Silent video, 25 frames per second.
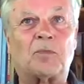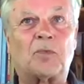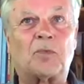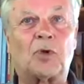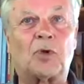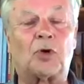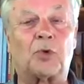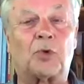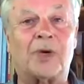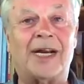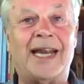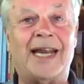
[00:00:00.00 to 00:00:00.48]

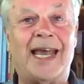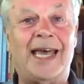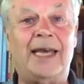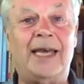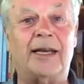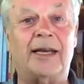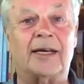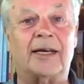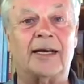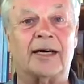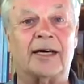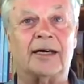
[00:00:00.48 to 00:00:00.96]

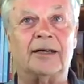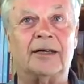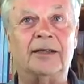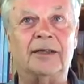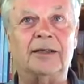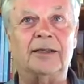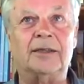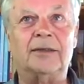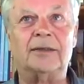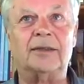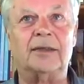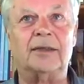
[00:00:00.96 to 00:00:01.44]
Grenada
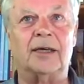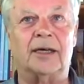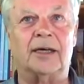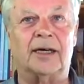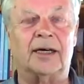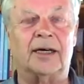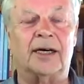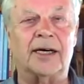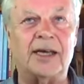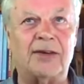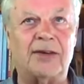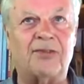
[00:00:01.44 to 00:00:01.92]

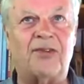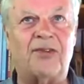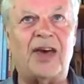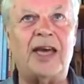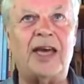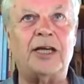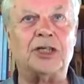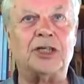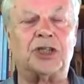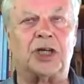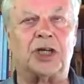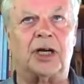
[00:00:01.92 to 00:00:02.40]

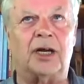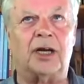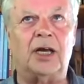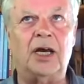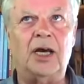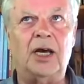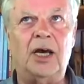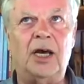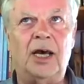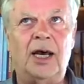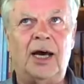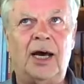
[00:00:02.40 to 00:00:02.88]
invasion.
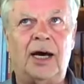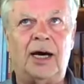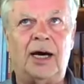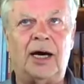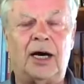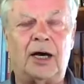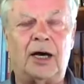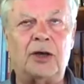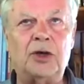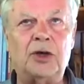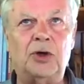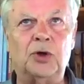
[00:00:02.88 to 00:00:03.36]

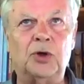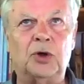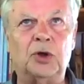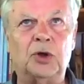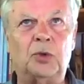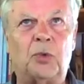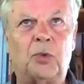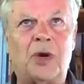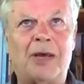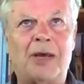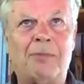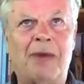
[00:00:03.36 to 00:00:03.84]
You'll
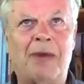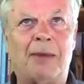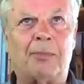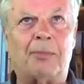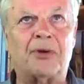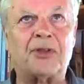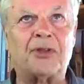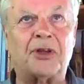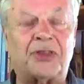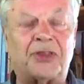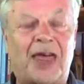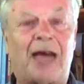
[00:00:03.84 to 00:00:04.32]
remember
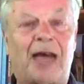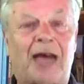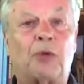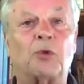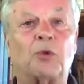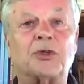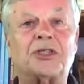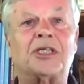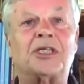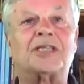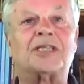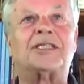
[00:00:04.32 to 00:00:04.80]
that that was
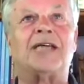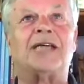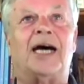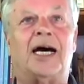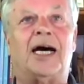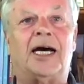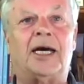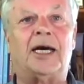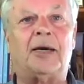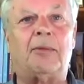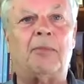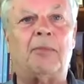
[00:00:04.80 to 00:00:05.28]
the
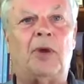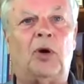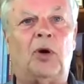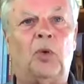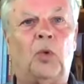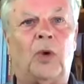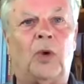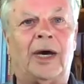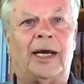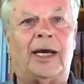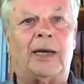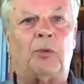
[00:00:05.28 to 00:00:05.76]
time
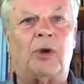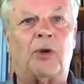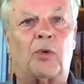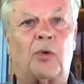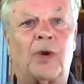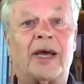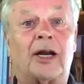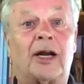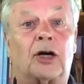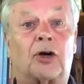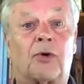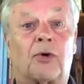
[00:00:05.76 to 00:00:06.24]
when we
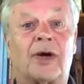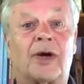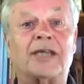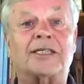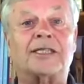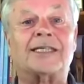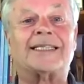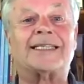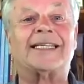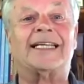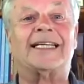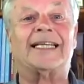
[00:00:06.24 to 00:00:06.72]
were in a
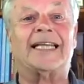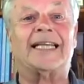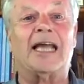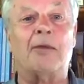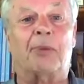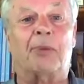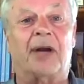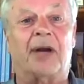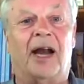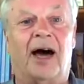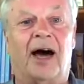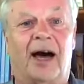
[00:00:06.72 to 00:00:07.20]
crisis in
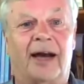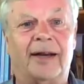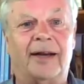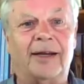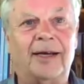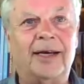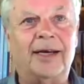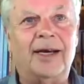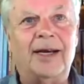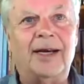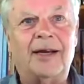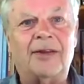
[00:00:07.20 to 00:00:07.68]
Lebanon.
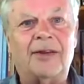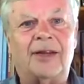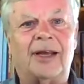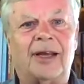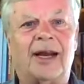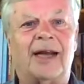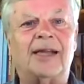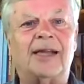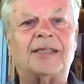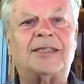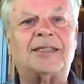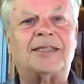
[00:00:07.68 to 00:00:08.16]
The
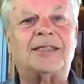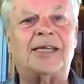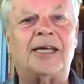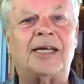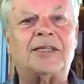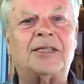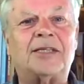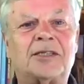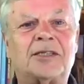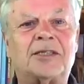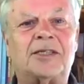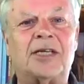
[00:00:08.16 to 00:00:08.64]
United States
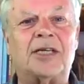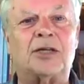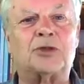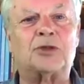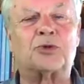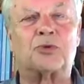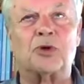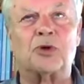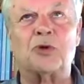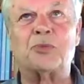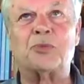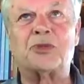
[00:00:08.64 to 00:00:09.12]
sent
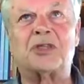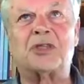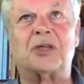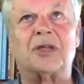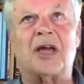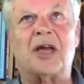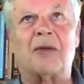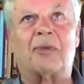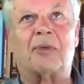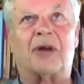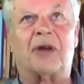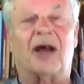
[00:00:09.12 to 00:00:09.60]
troops to
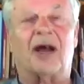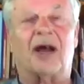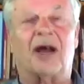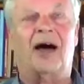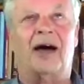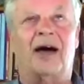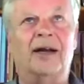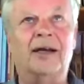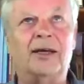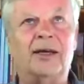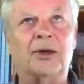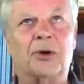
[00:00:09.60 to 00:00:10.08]
Lebanon
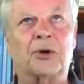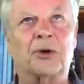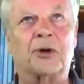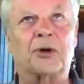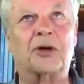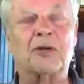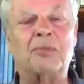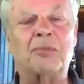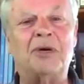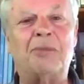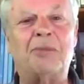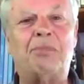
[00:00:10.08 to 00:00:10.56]
in order
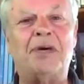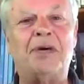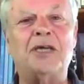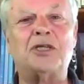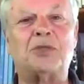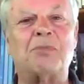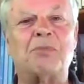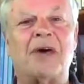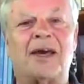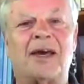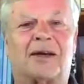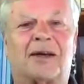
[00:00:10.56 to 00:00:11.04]
to be
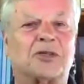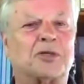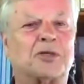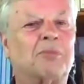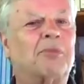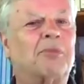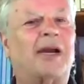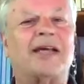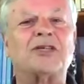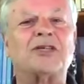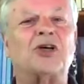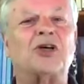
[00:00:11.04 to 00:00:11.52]
peacemakers.
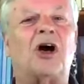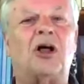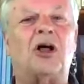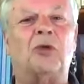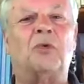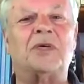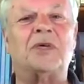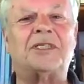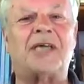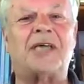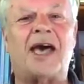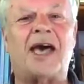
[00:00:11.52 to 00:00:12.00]
But as
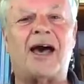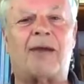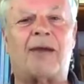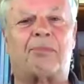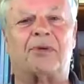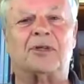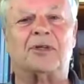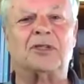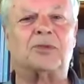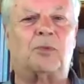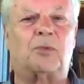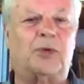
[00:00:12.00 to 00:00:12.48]
always
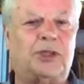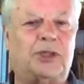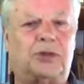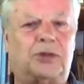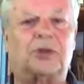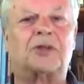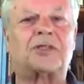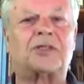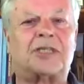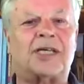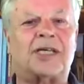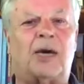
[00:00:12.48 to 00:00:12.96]
happens, we
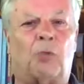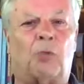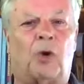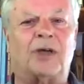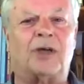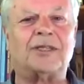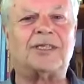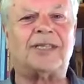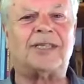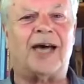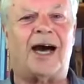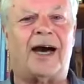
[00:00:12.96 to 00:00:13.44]
took one
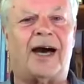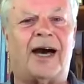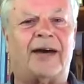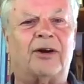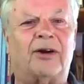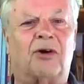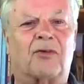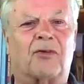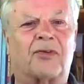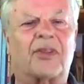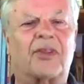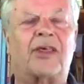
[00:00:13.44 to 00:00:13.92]
side
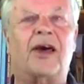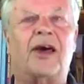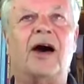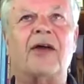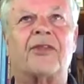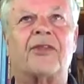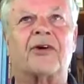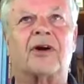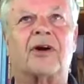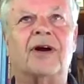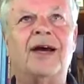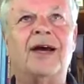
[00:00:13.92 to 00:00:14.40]
over the
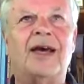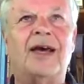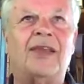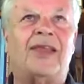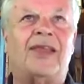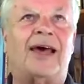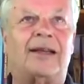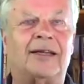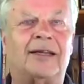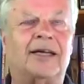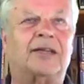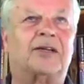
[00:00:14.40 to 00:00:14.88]
other.
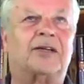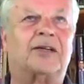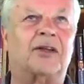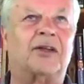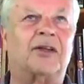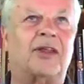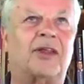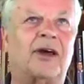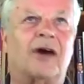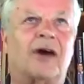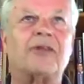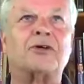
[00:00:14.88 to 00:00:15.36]
That led to the
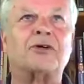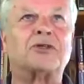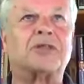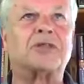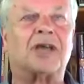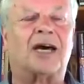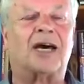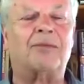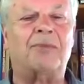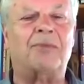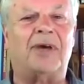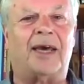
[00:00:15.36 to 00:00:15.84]
other
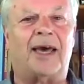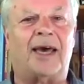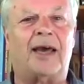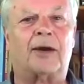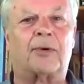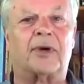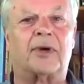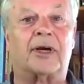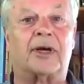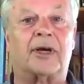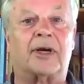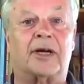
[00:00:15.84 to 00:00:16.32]
side being
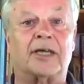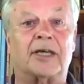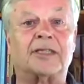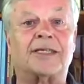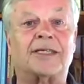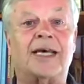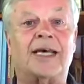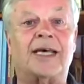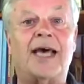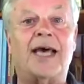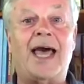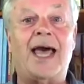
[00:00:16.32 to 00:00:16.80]
angry at us.
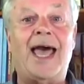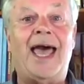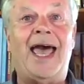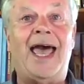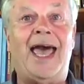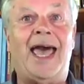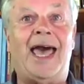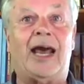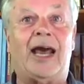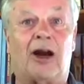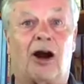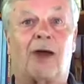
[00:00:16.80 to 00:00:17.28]

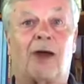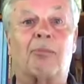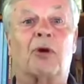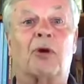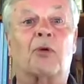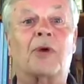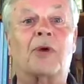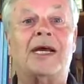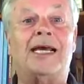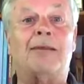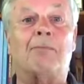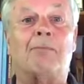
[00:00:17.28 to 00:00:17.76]
And our
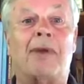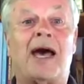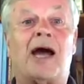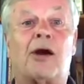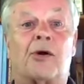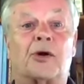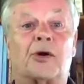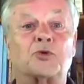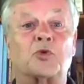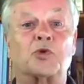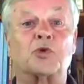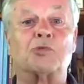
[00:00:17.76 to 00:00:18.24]
Marine
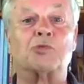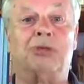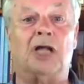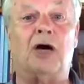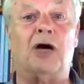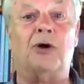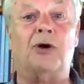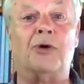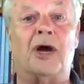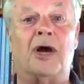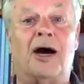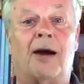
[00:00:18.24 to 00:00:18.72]
barracks was
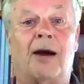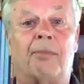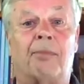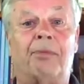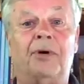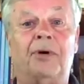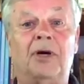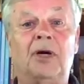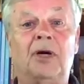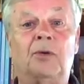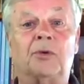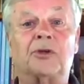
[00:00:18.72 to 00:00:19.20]
blown
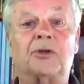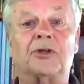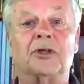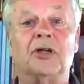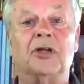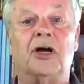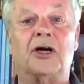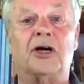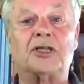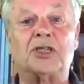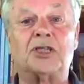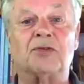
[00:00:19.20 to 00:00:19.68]
up with the
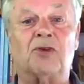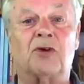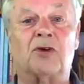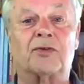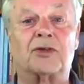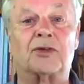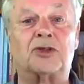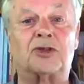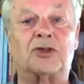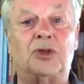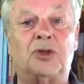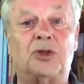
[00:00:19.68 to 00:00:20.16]
loss of
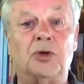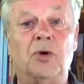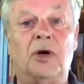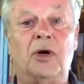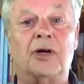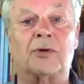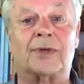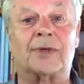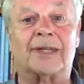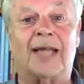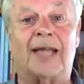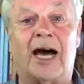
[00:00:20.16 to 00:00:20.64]
over
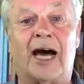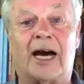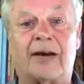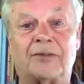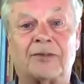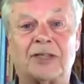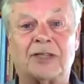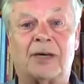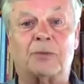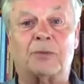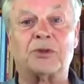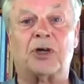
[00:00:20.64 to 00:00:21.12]
200
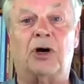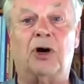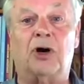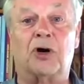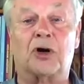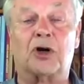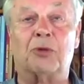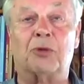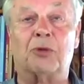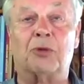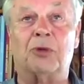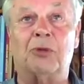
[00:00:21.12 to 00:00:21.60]
lives. That was a
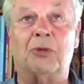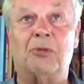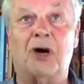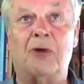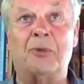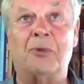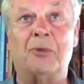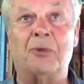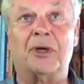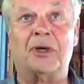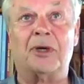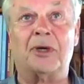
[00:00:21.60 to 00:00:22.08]
horrible
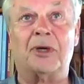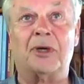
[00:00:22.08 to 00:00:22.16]
moment.